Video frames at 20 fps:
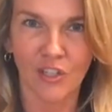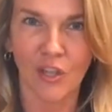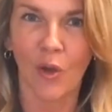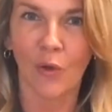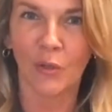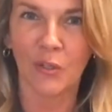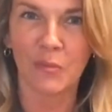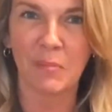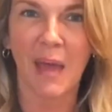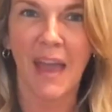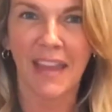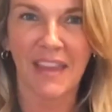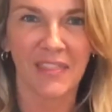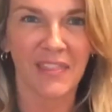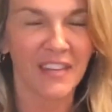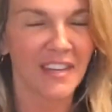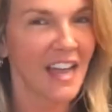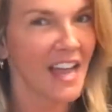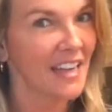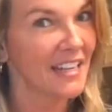told us back in
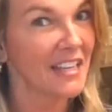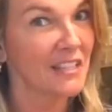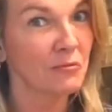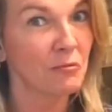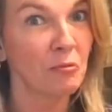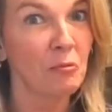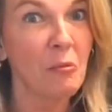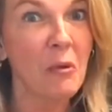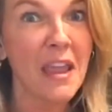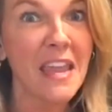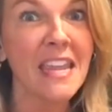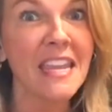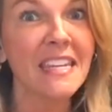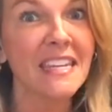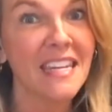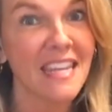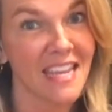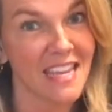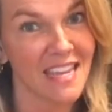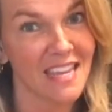the 90s, we
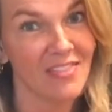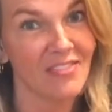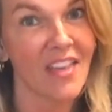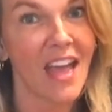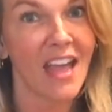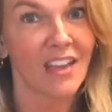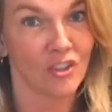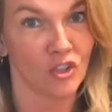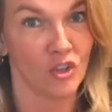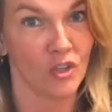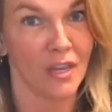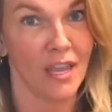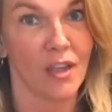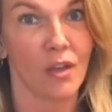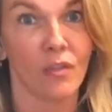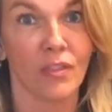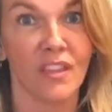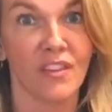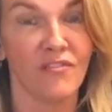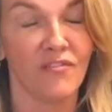need that good
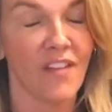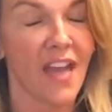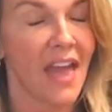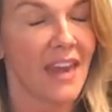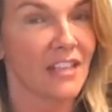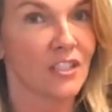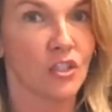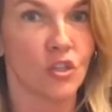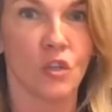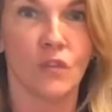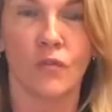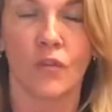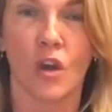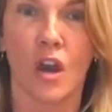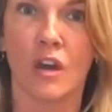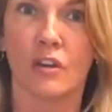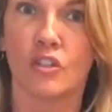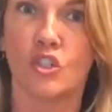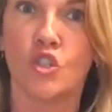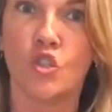healthy fat. It's good for
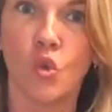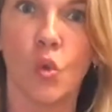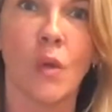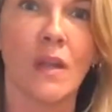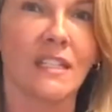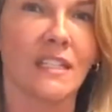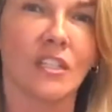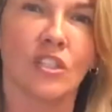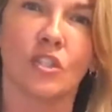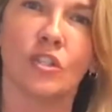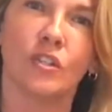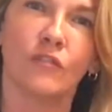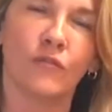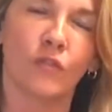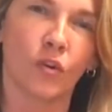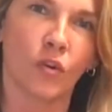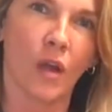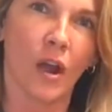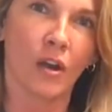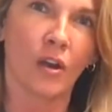our joints, it's good
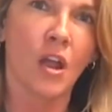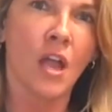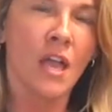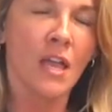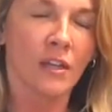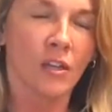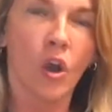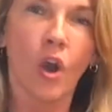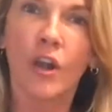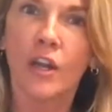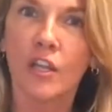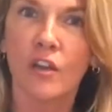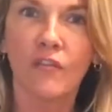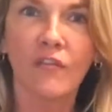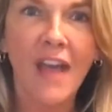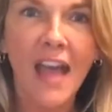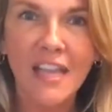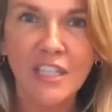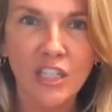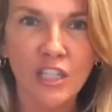for our
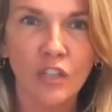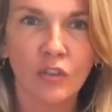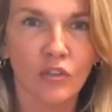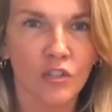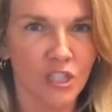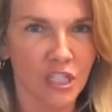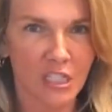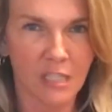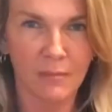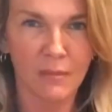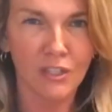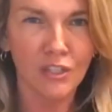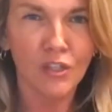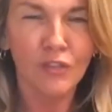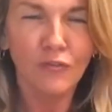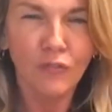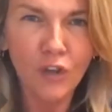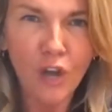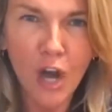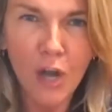cardiovascular system, it's
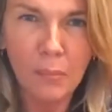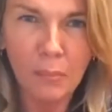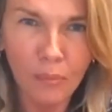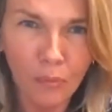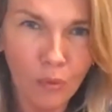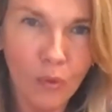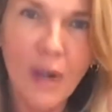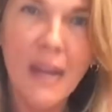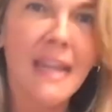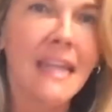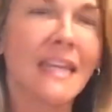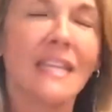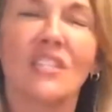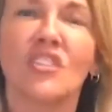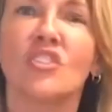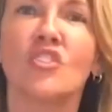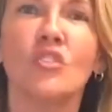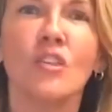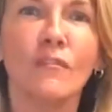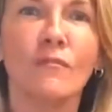good for our brain,
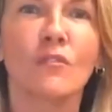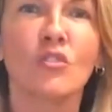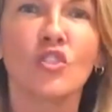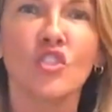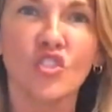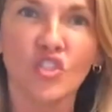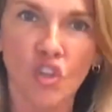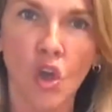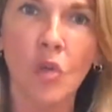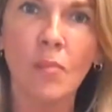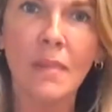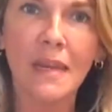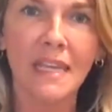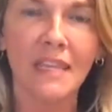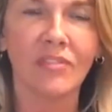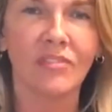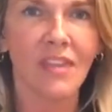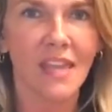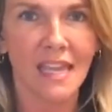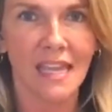it's good for so many
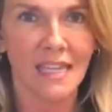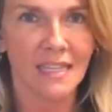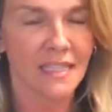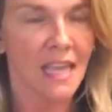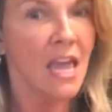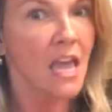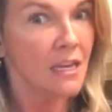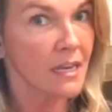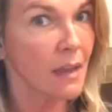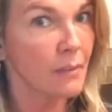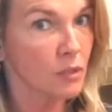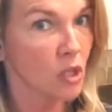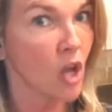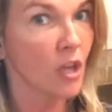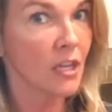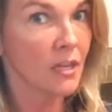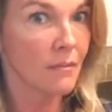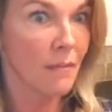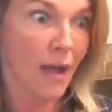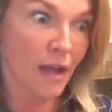things. Now I'm
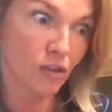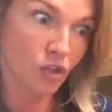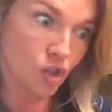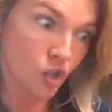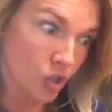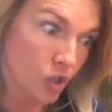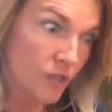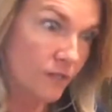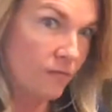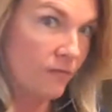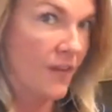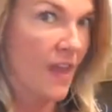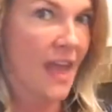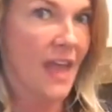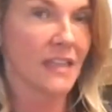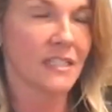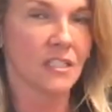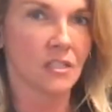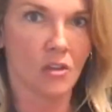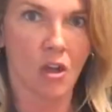talking about good
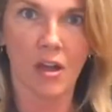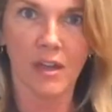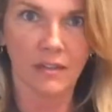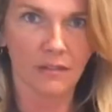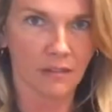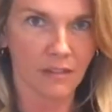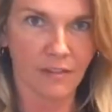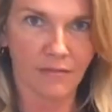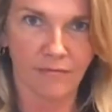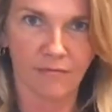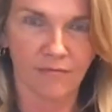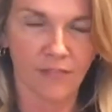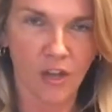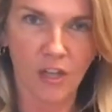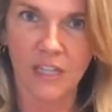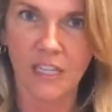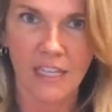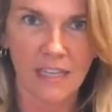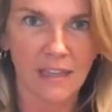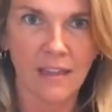fats, not the
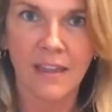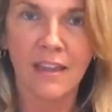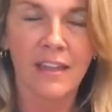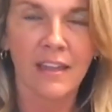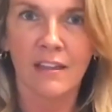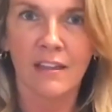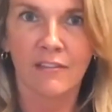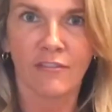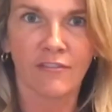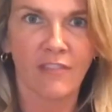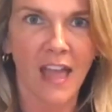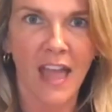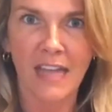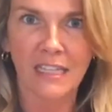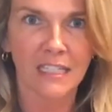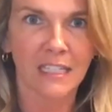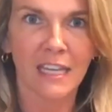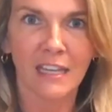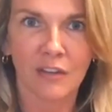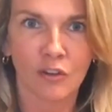funky
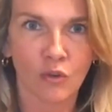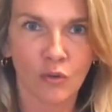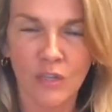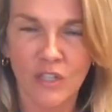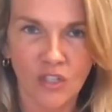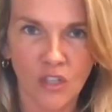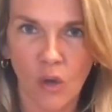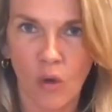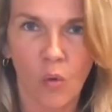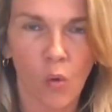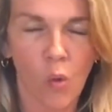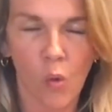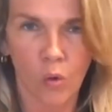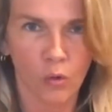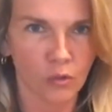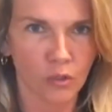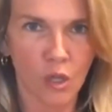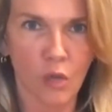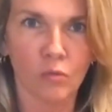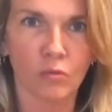fats like Crisco
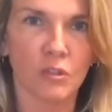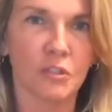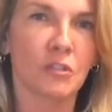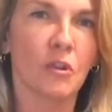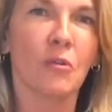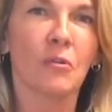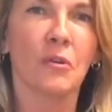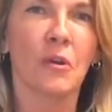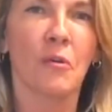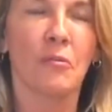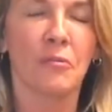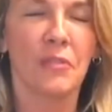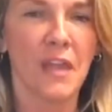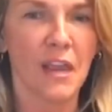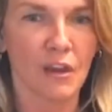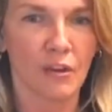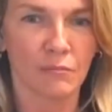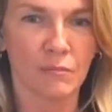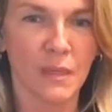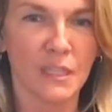oil. Don't go
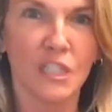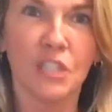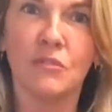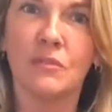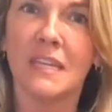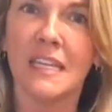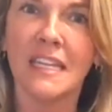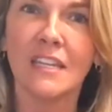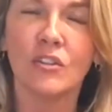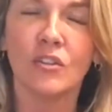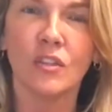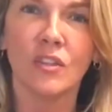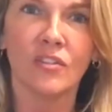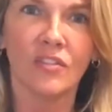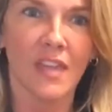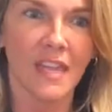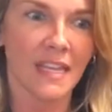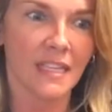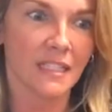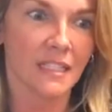there, but you need good
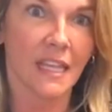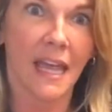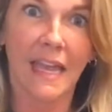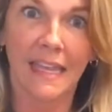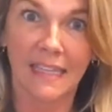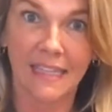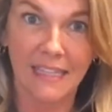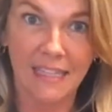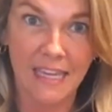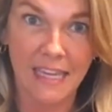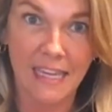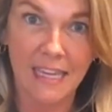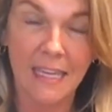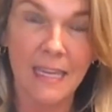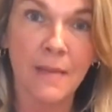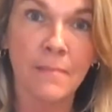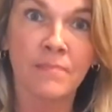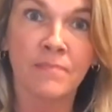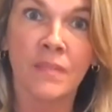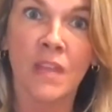things like
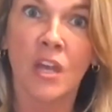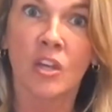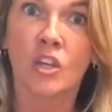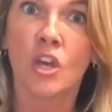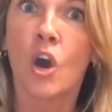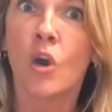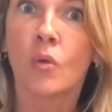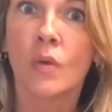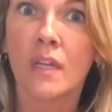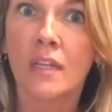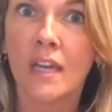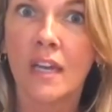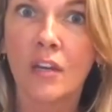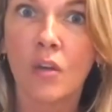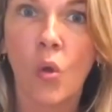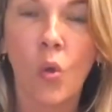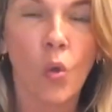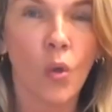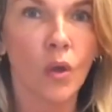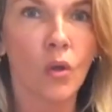ghee, coconut
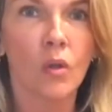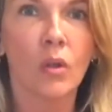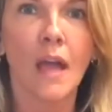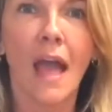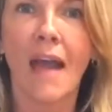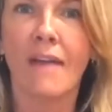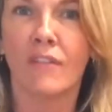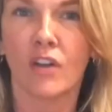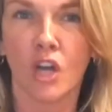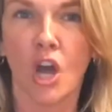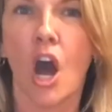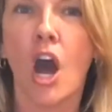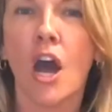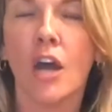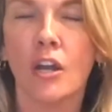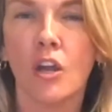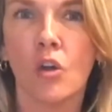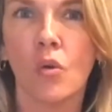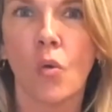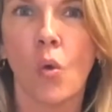oil,
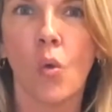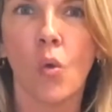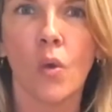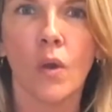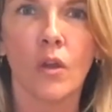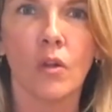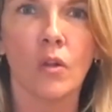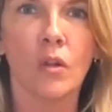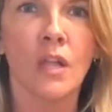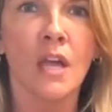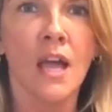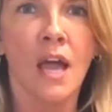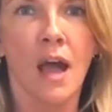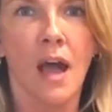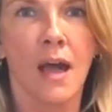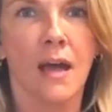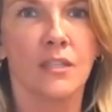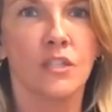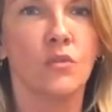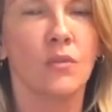avocado oil.
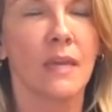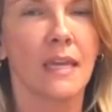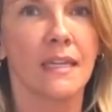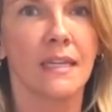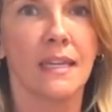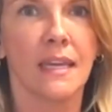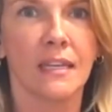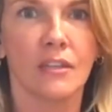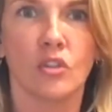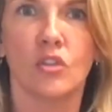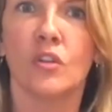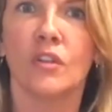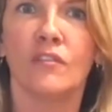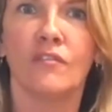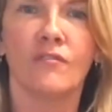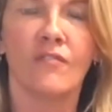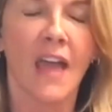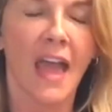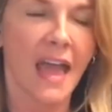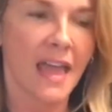You can get good
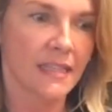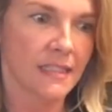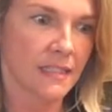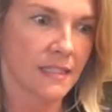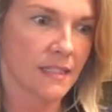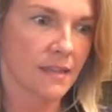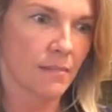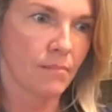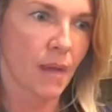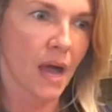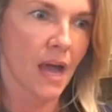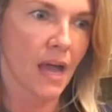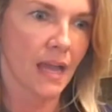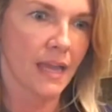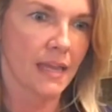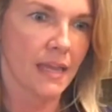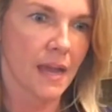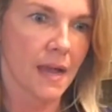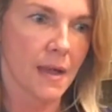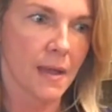fats by